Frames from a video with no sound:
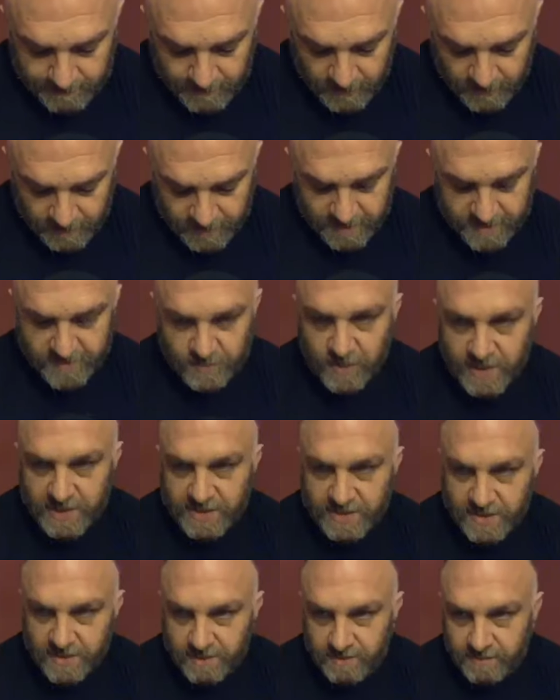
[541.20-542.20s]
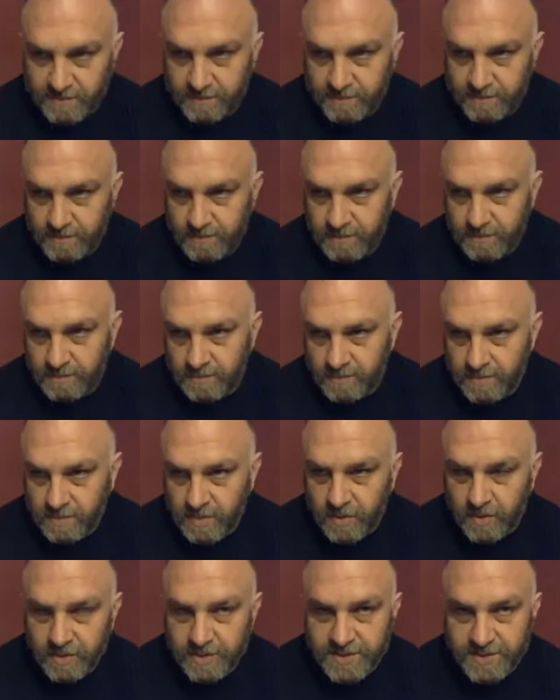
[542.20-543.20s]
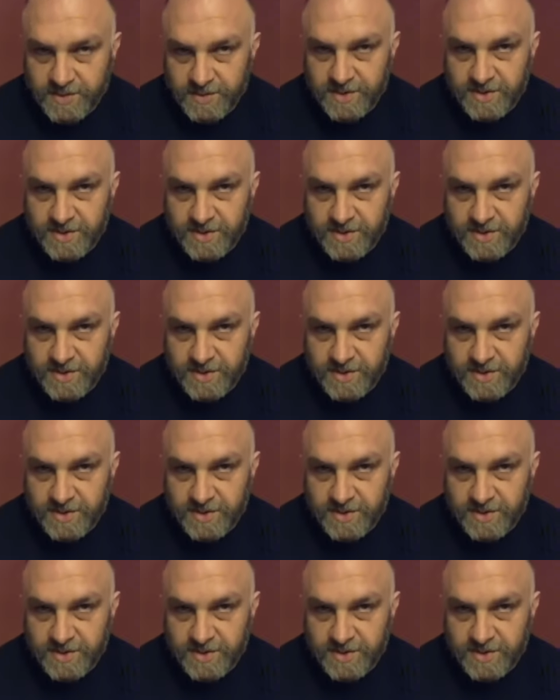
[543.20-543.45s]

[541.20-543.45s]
with his wisdom, of course, his